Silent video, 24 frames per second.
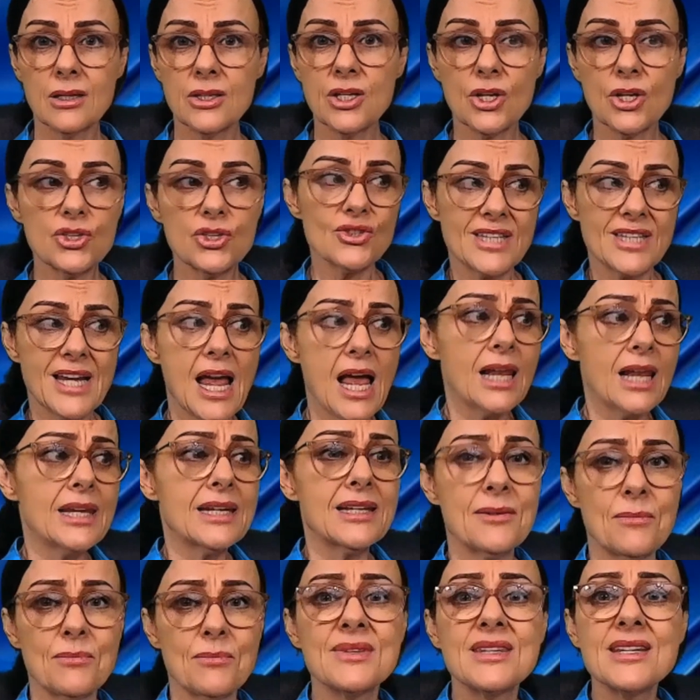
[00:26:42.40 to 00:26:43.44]
You're
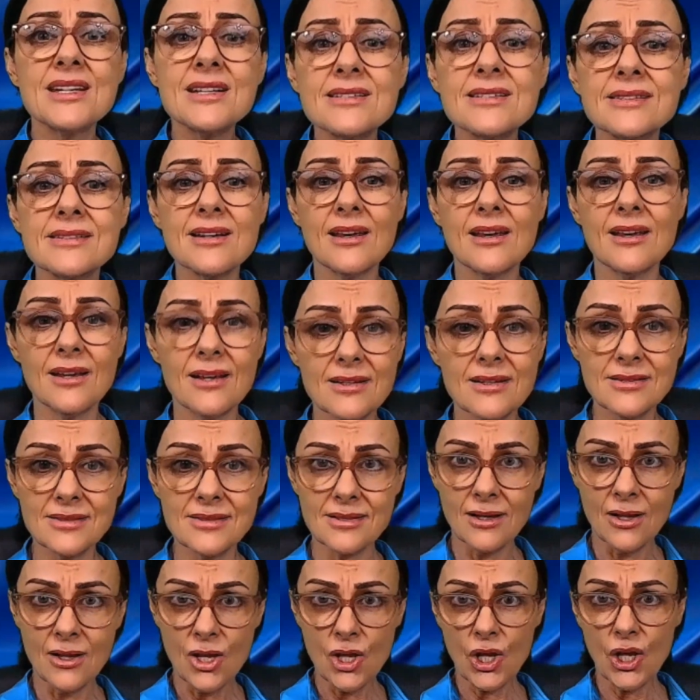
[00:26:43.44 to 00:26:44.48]
telling them this
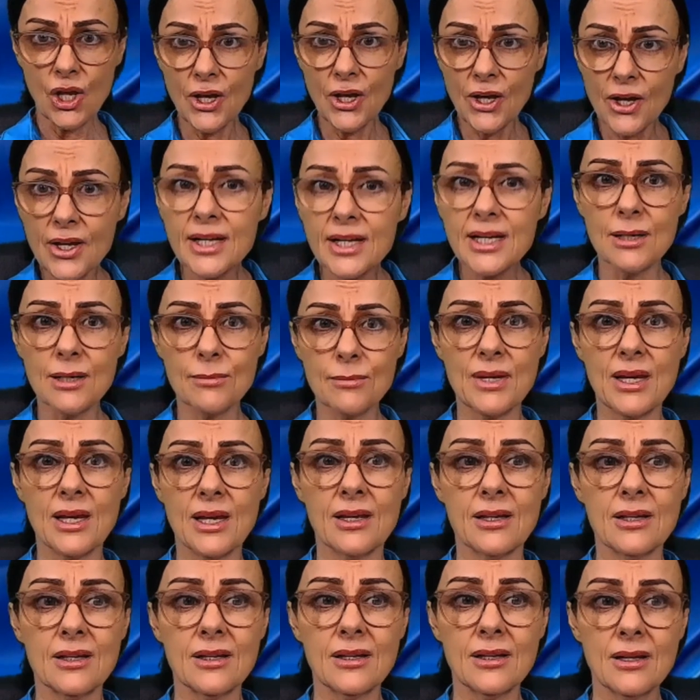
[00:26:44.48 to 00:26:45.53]
is hurting
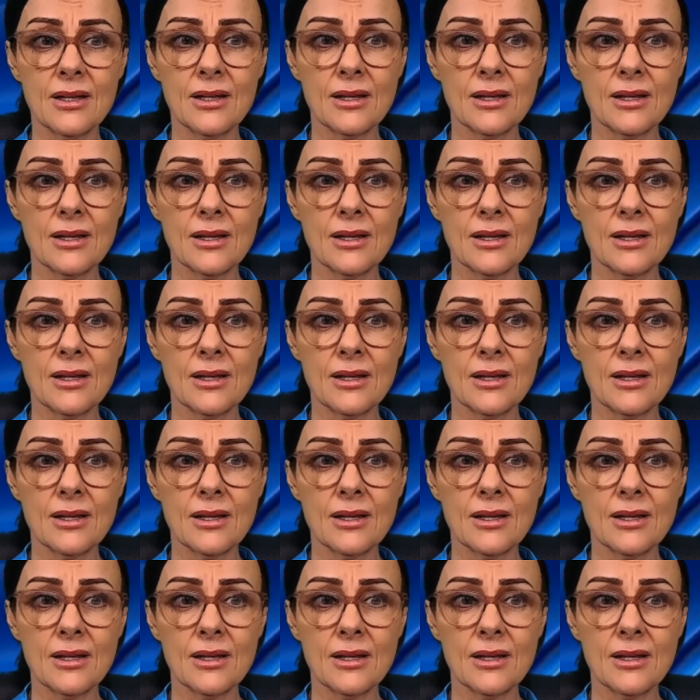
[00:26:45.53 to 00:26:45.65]
me.